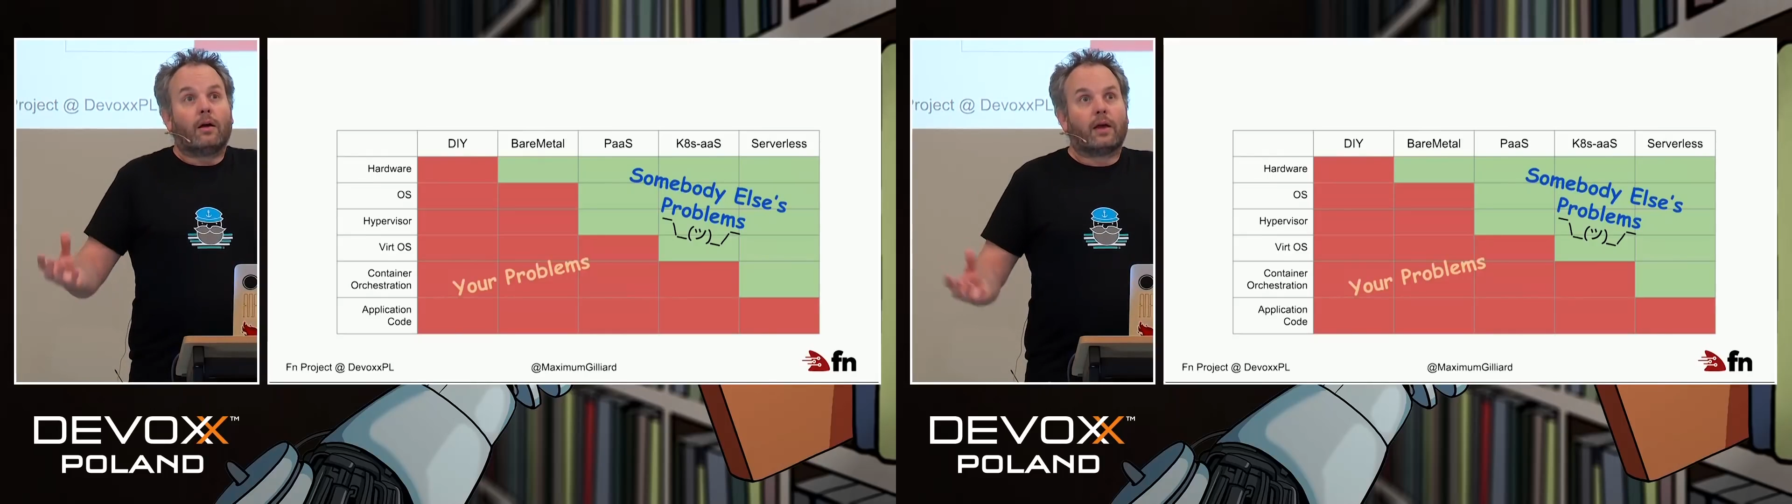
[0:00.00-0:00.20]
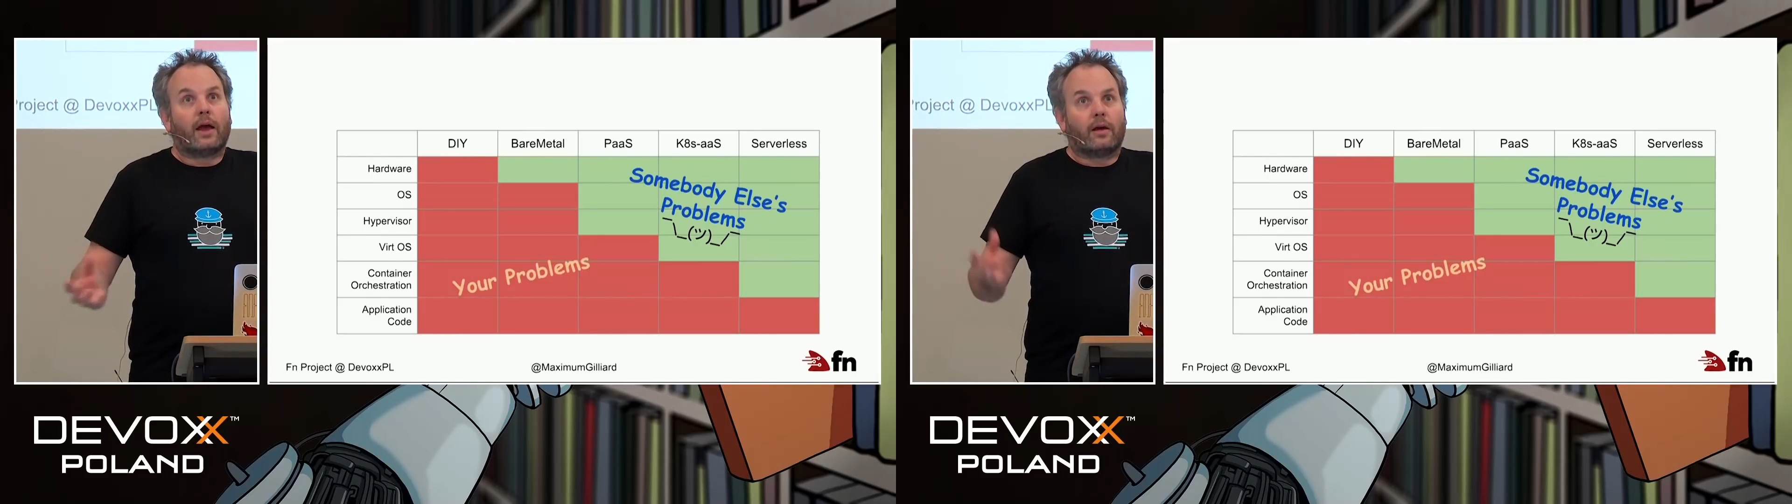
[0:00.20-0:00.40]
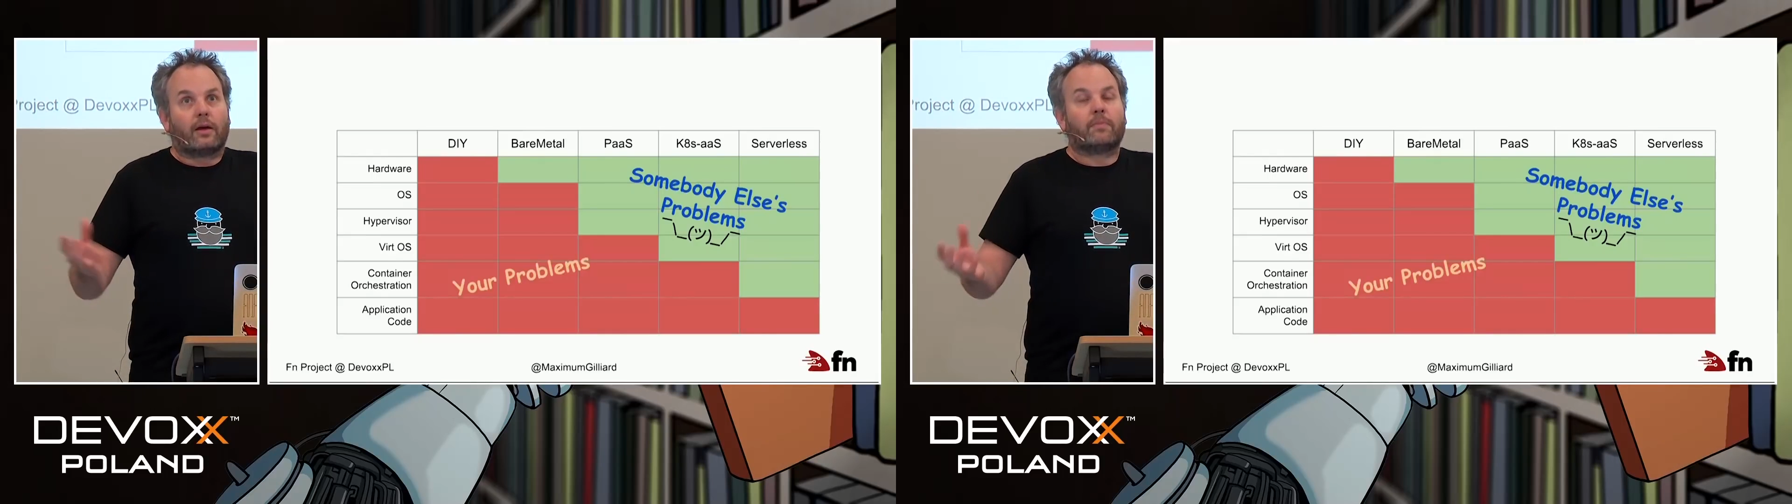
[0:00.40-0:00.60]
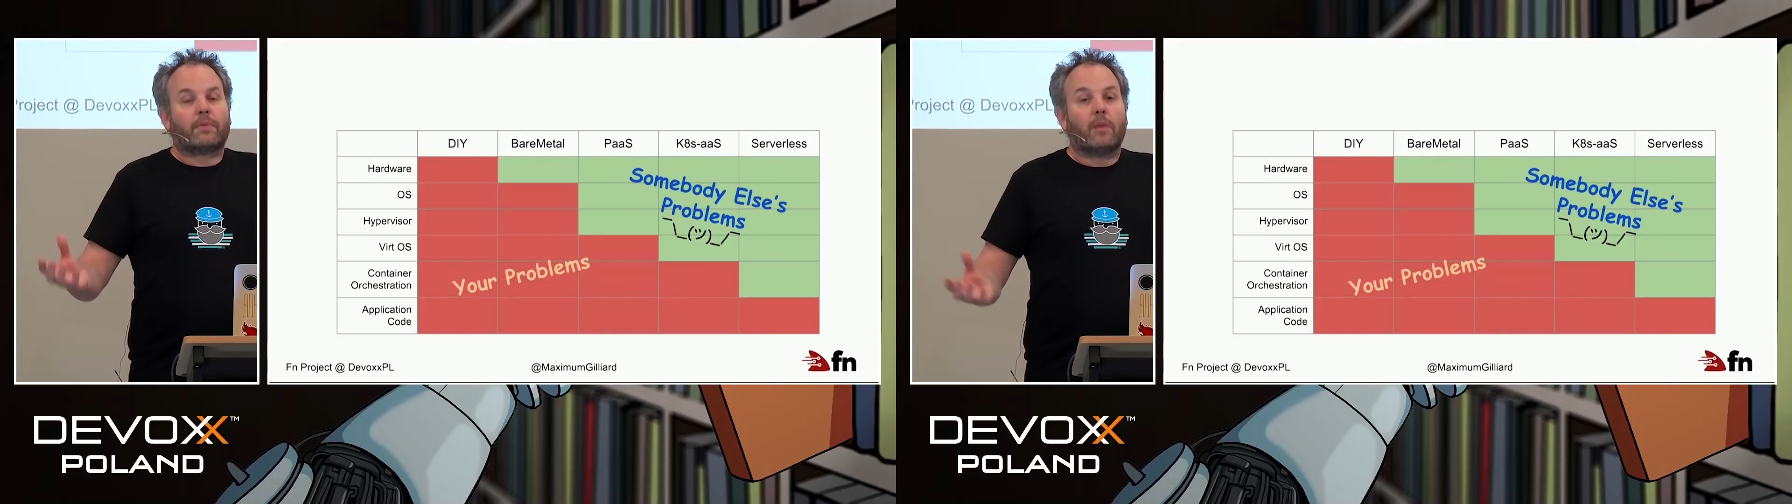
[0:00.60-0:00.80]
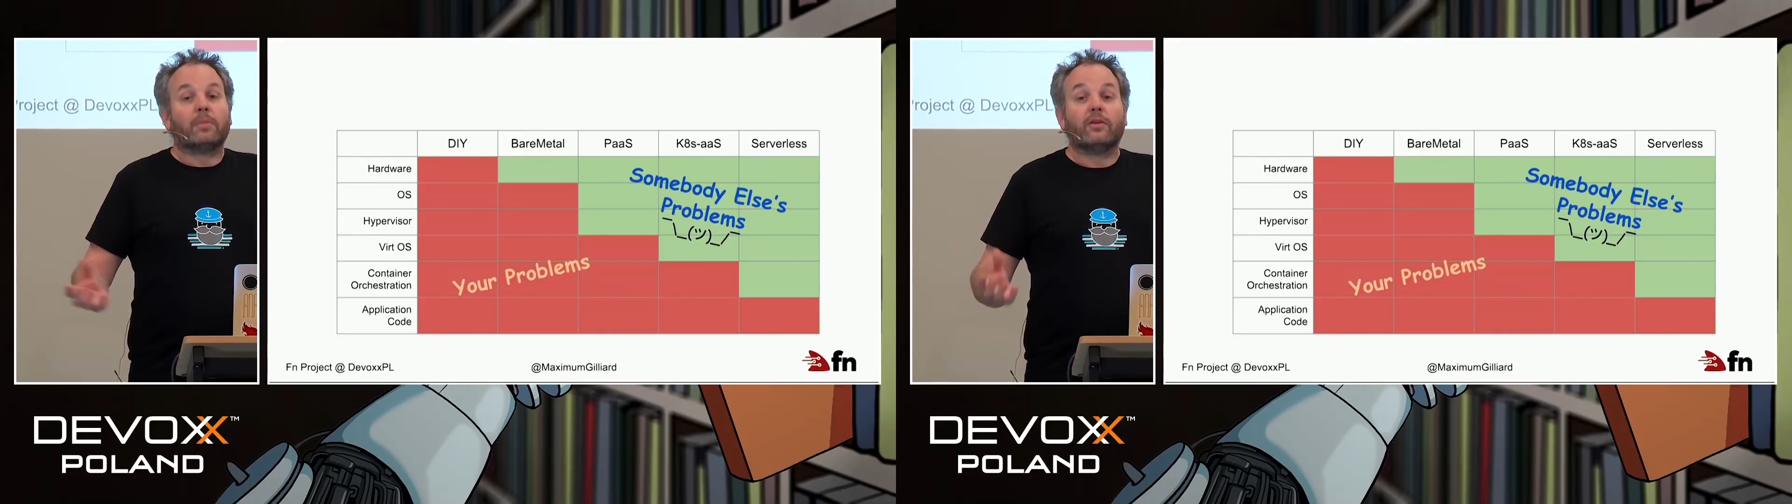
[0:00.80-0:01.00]
get a
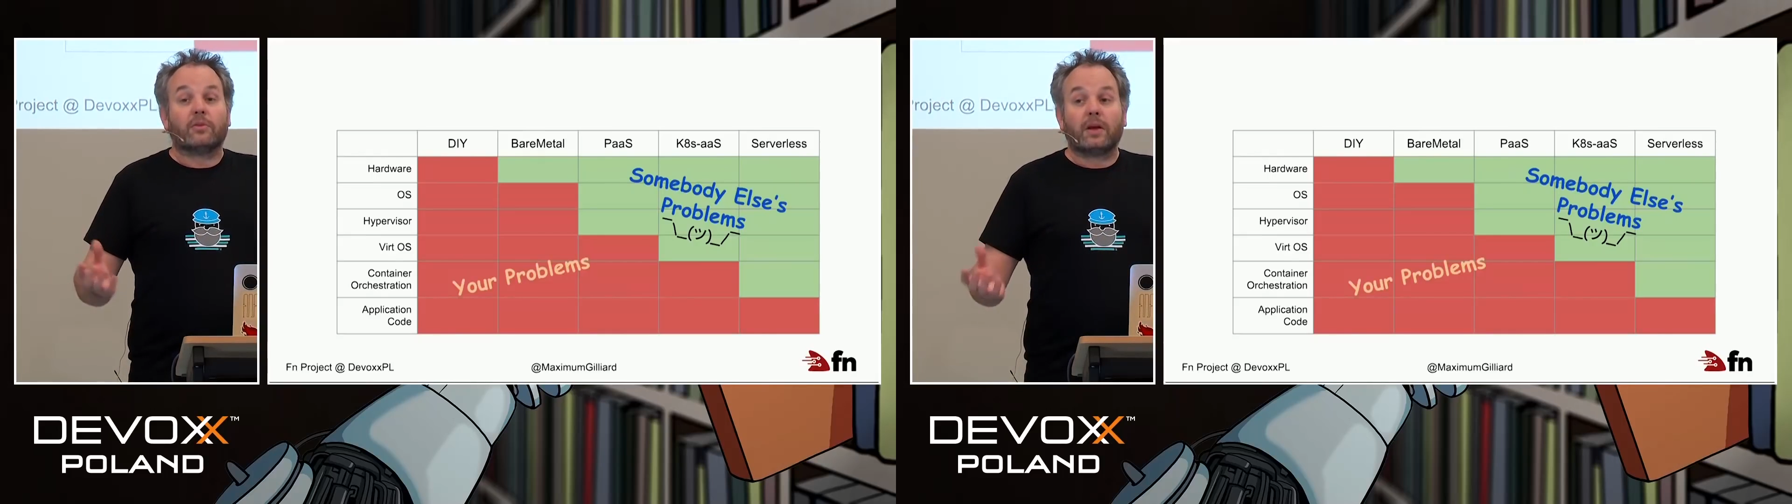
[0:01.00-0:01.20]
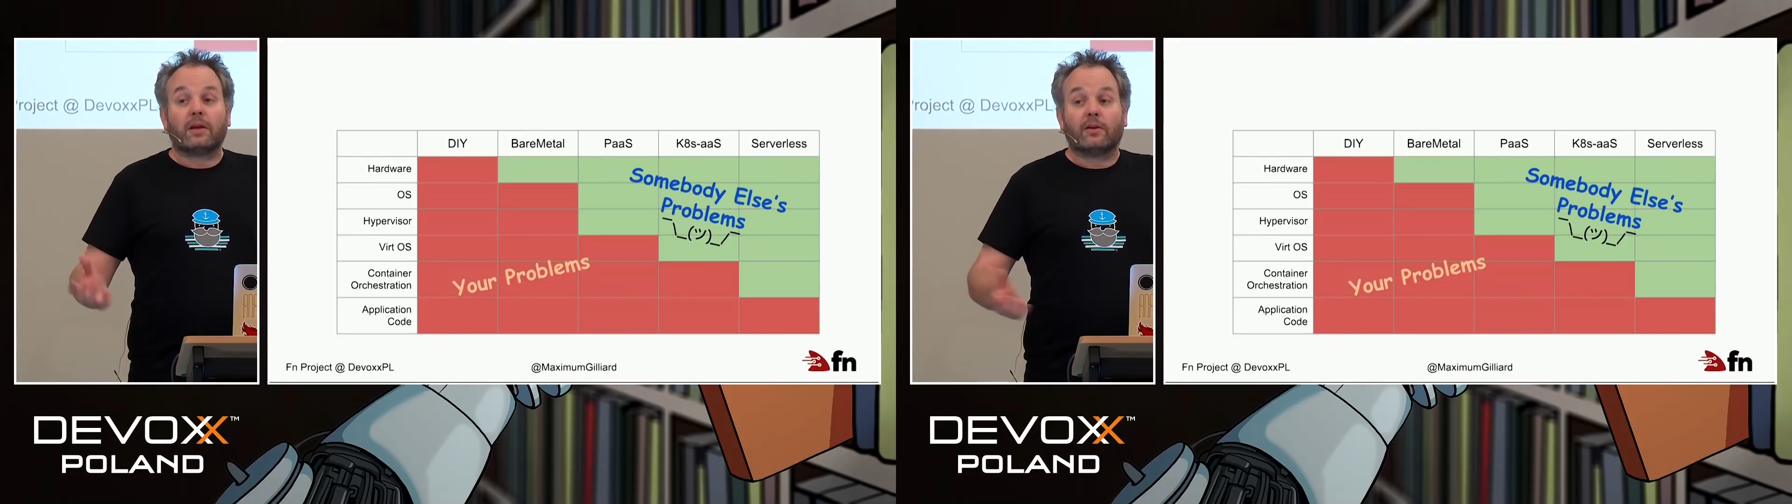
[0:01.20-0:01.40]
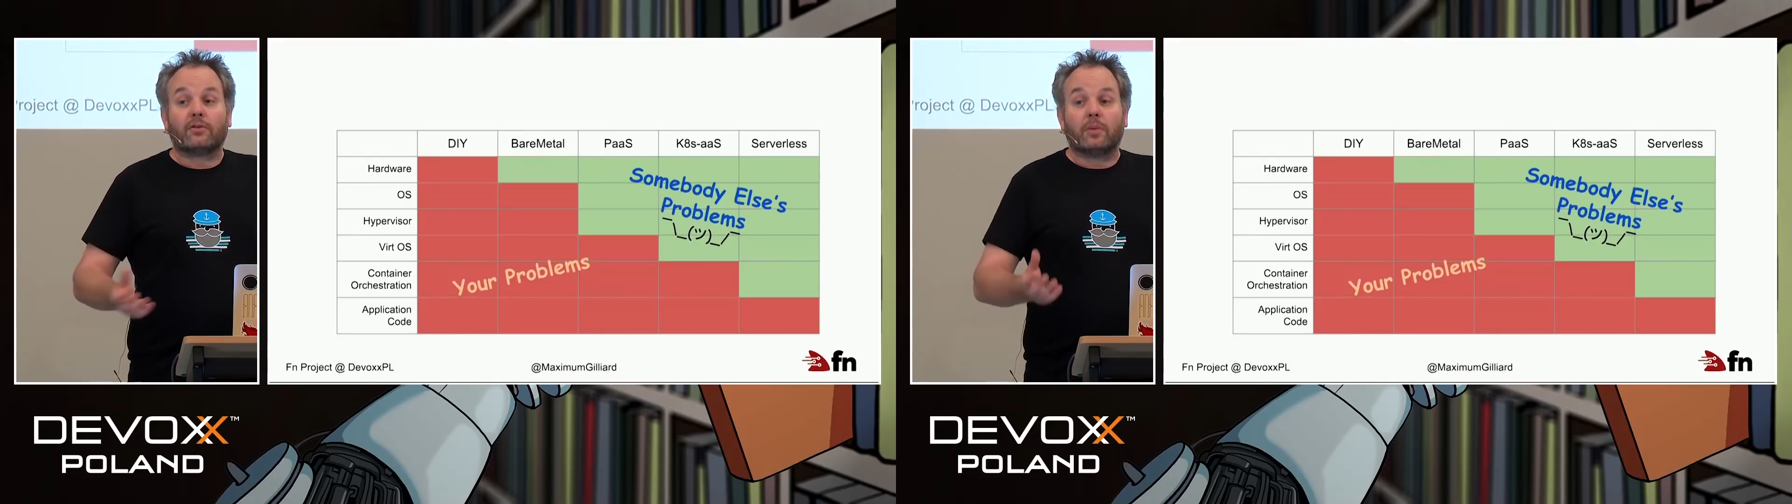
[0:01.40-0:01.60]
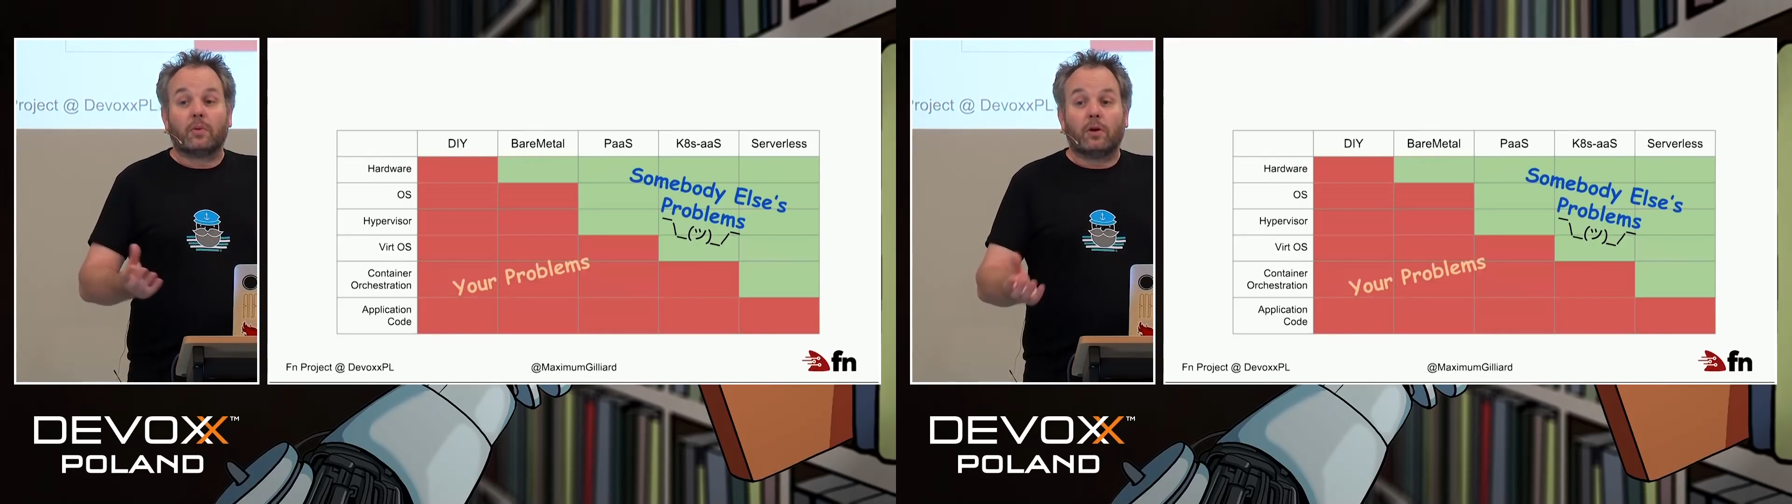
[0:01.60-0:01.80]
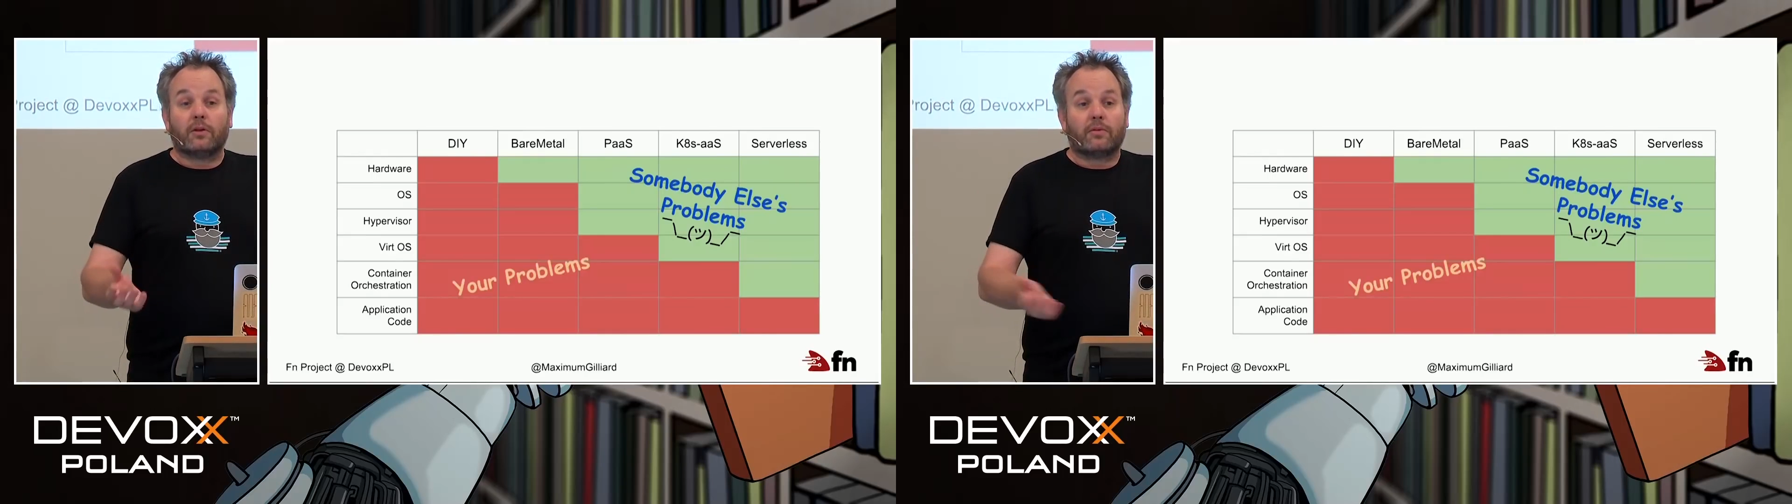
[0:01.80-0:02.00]
company that's big enough to be
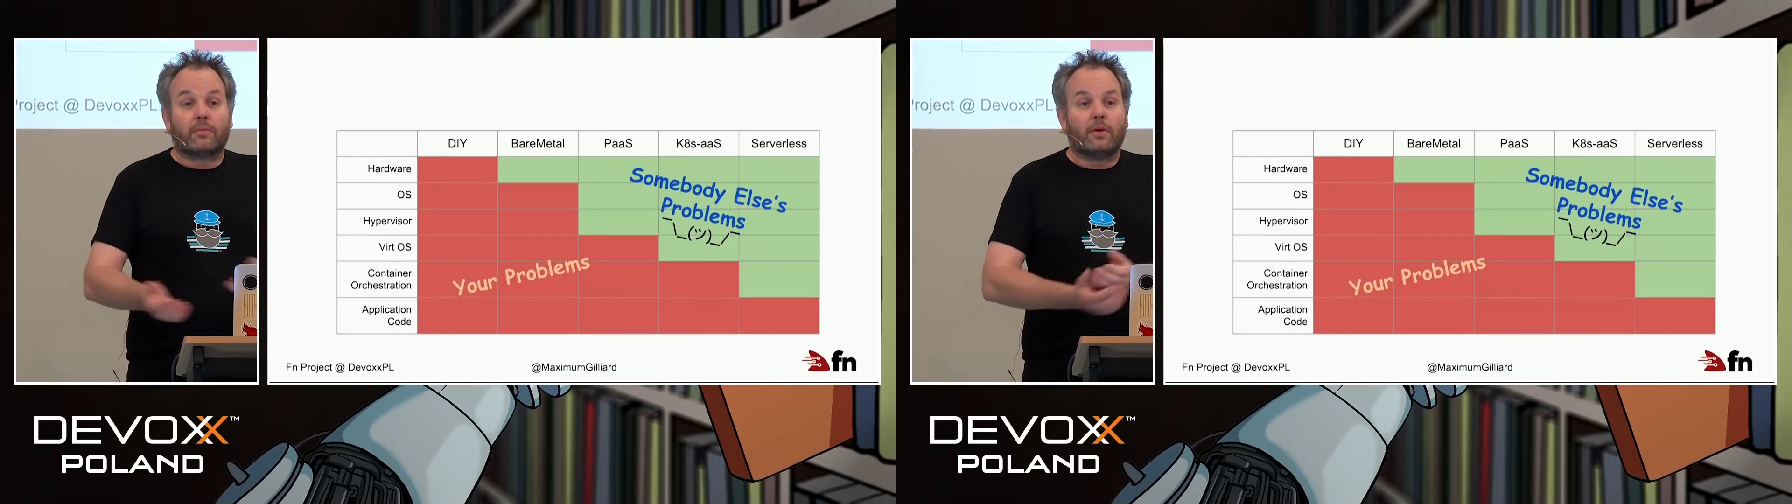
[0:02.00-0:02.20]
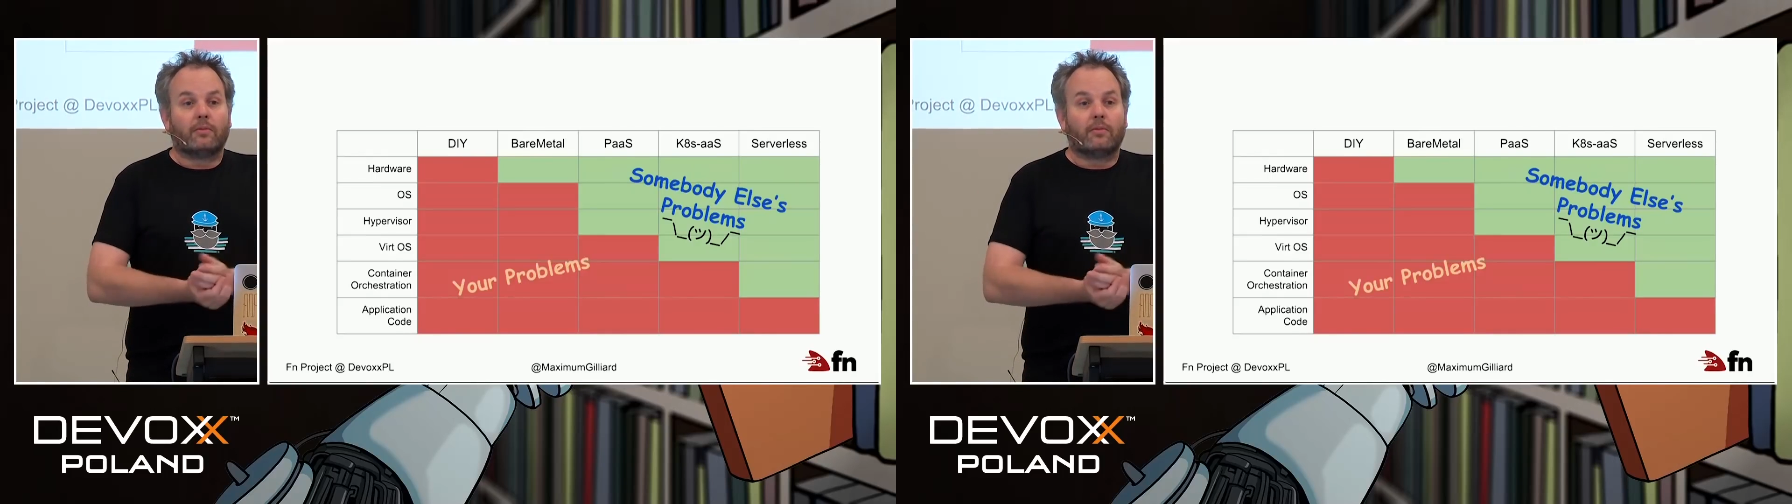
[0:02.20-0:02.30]
worth